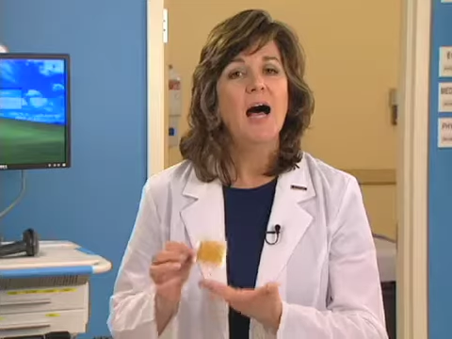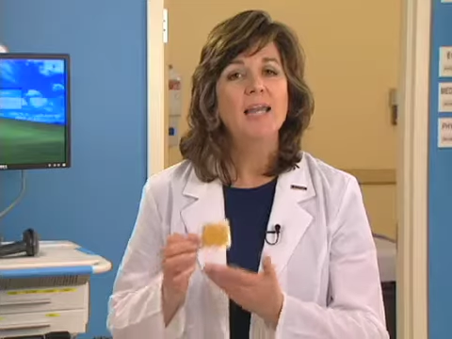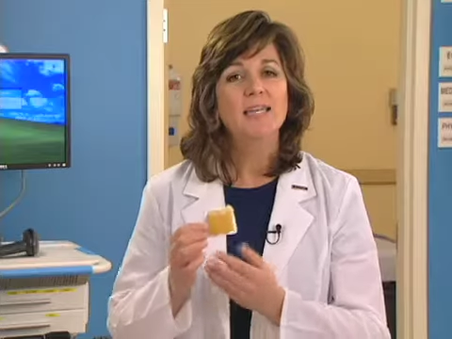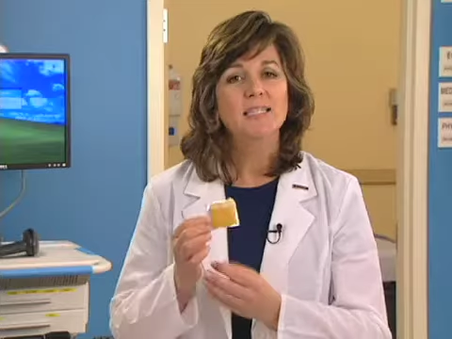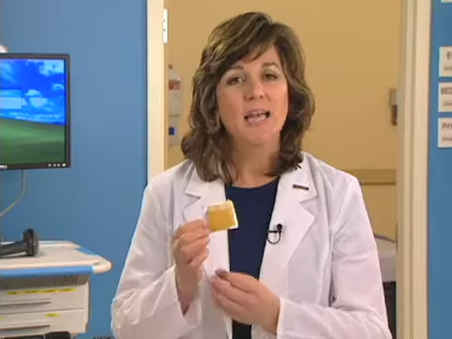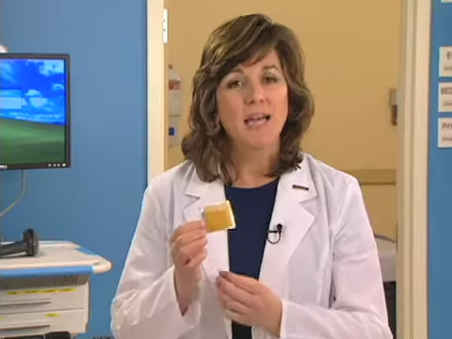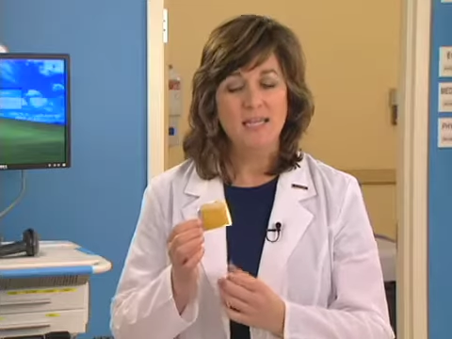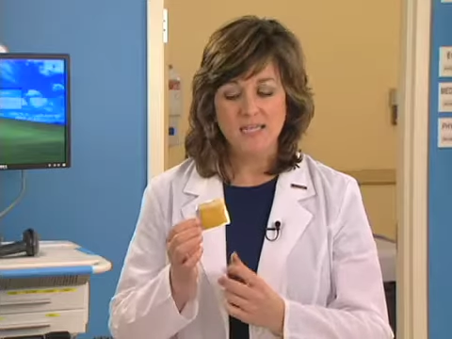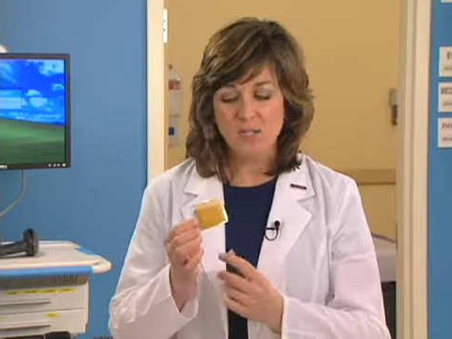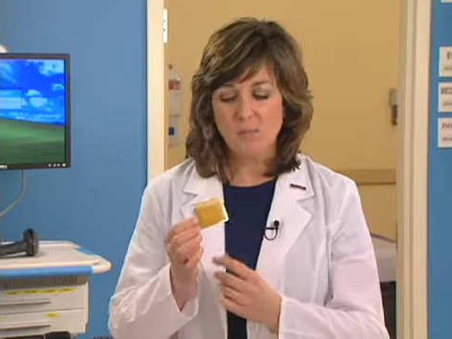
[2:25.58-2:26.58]

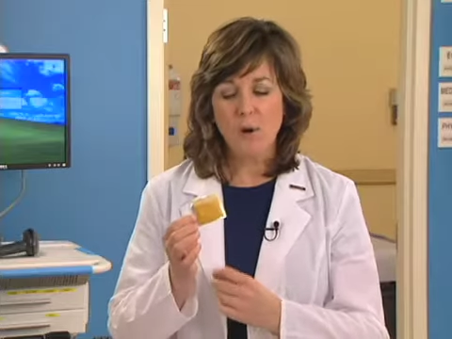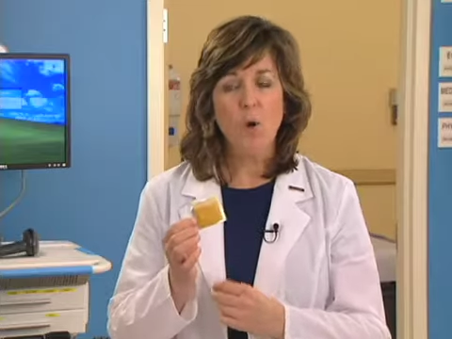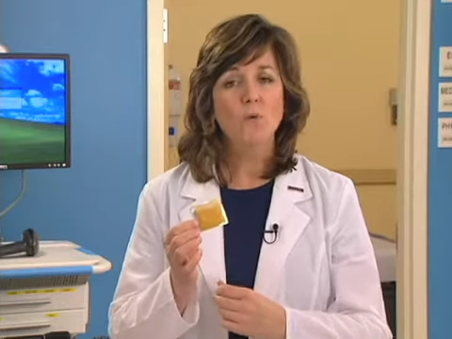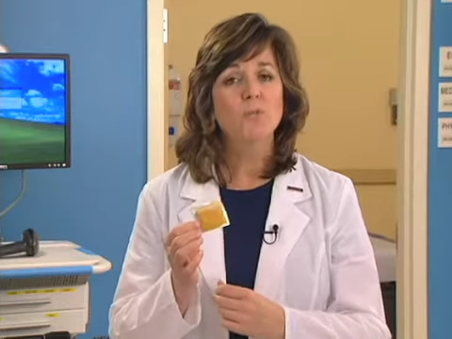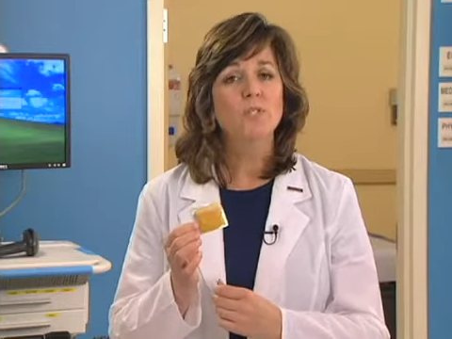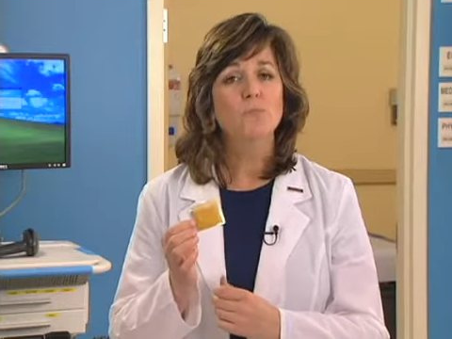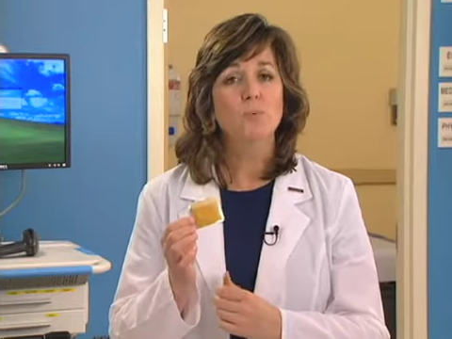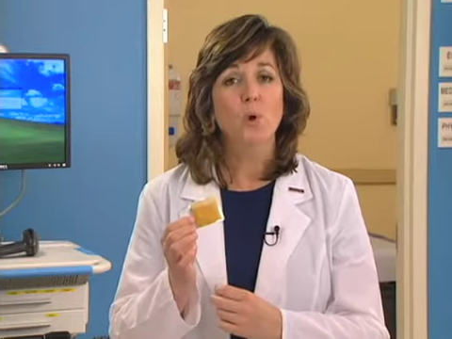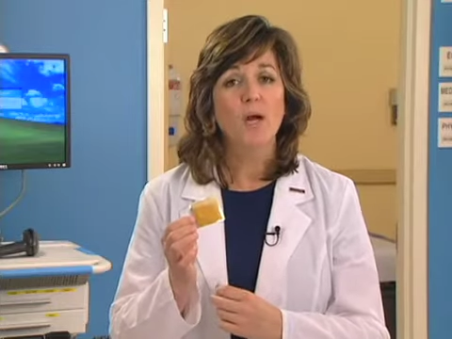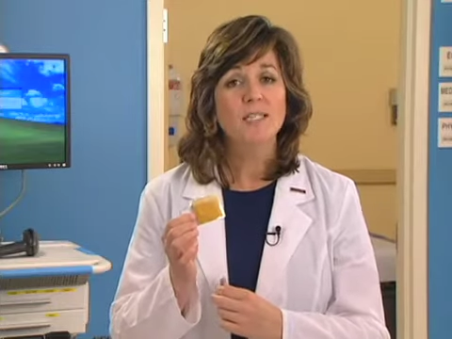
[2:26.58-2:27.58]
Iodine is a potent,
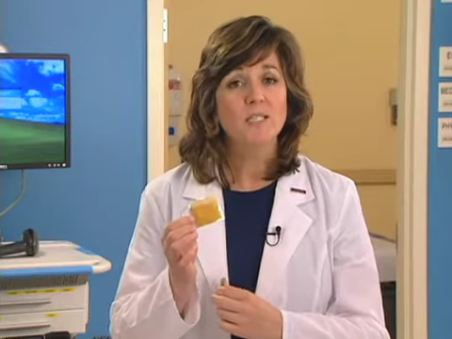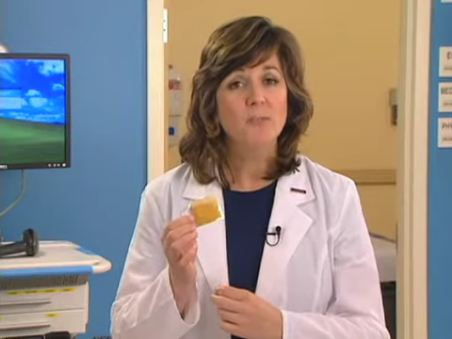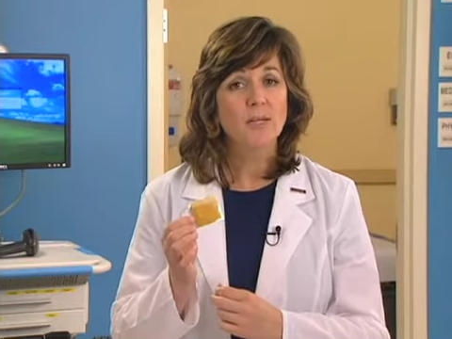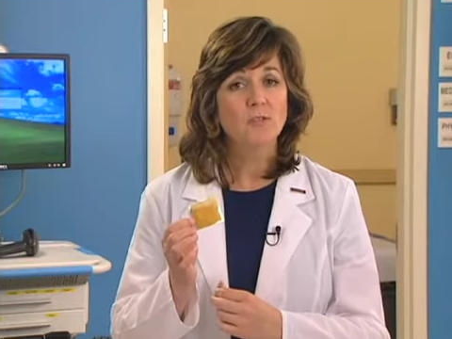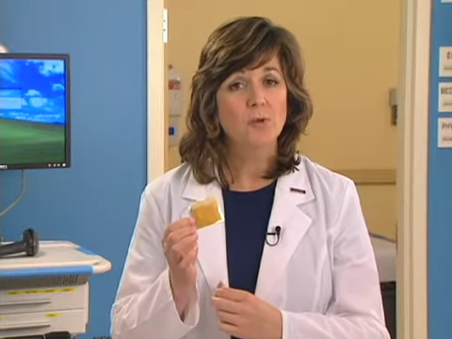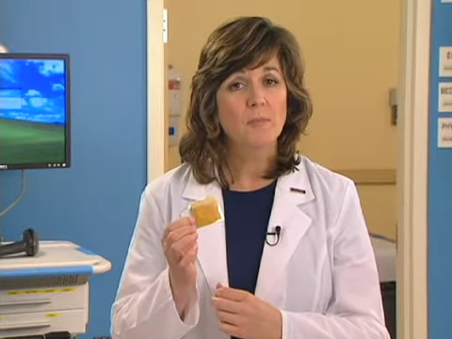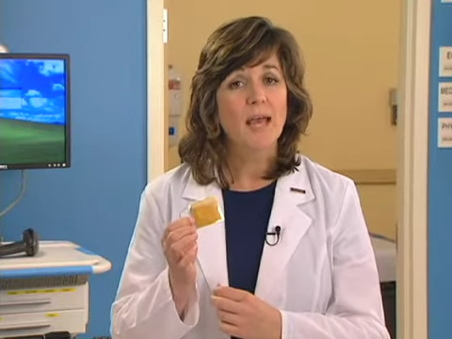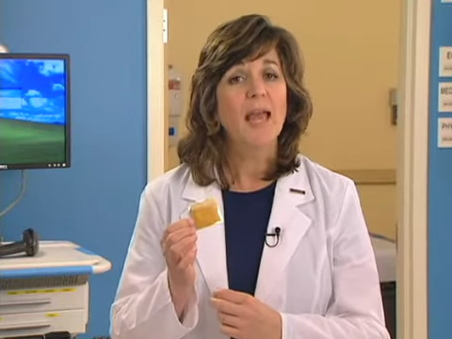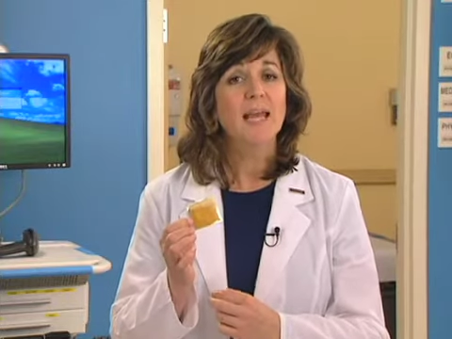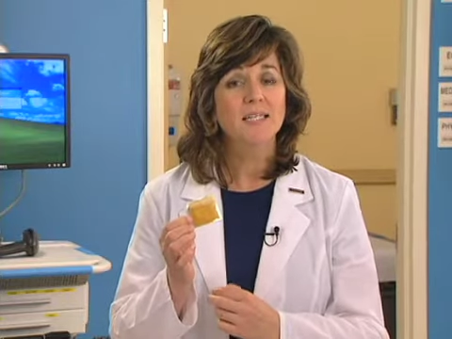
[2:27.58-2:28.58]
broad-spectrum
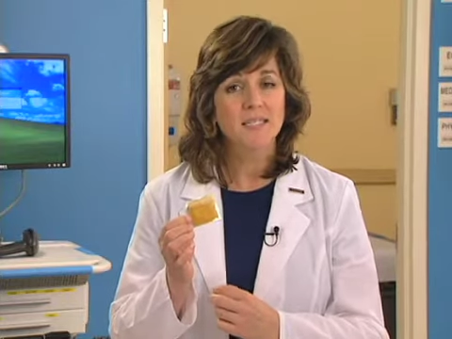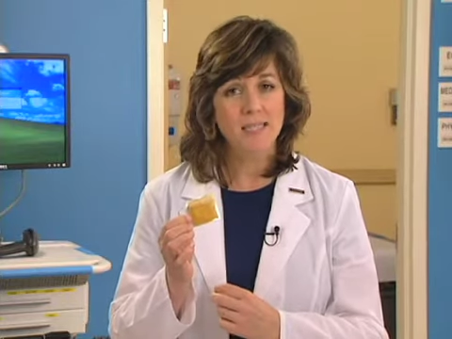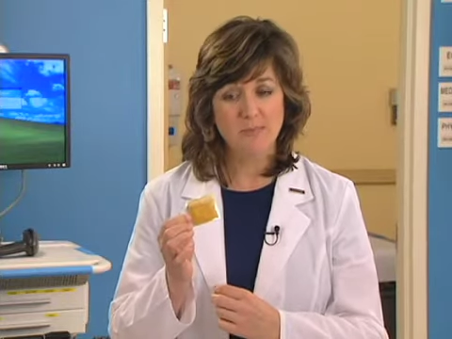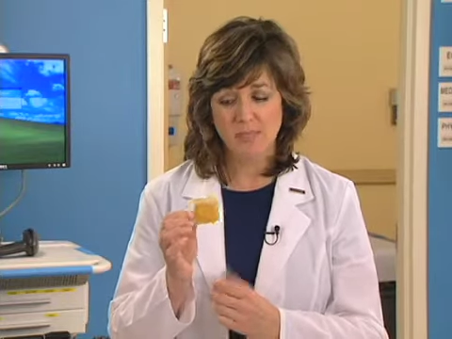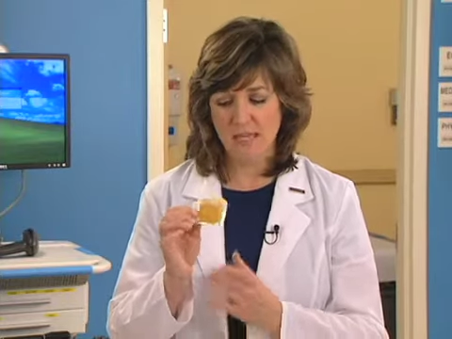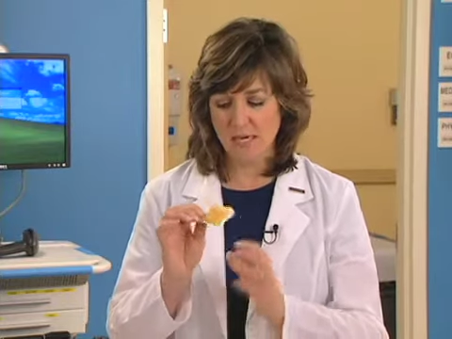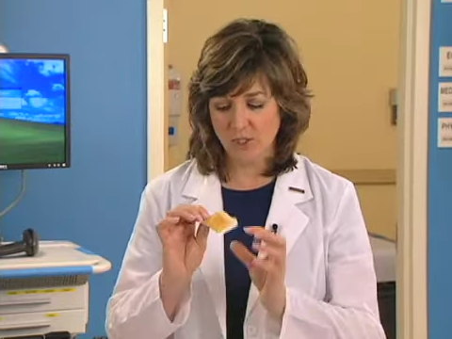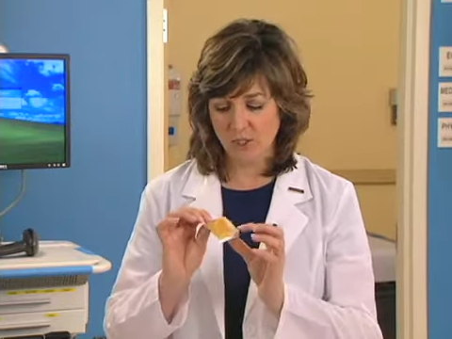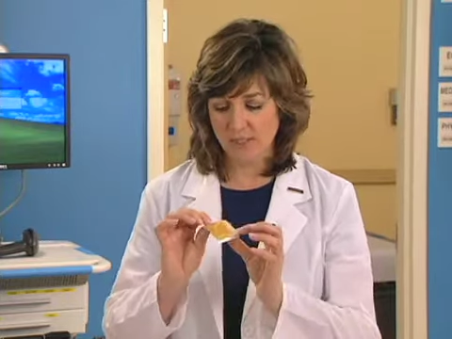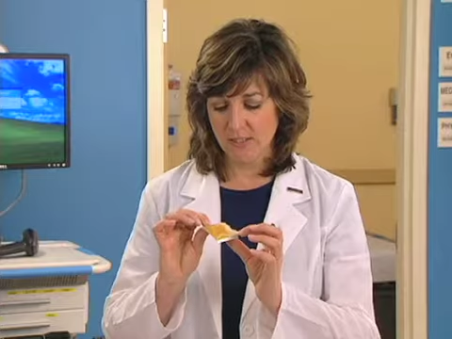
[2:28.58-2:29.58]
antiseptic
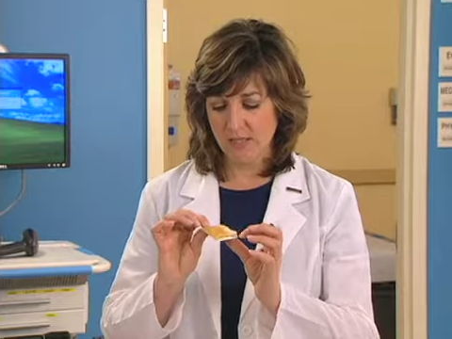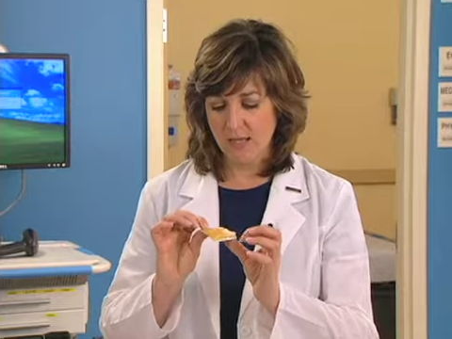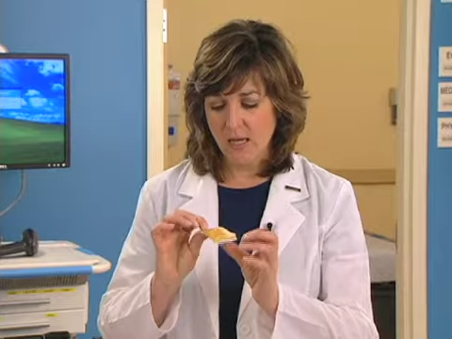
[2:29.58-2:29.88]
agent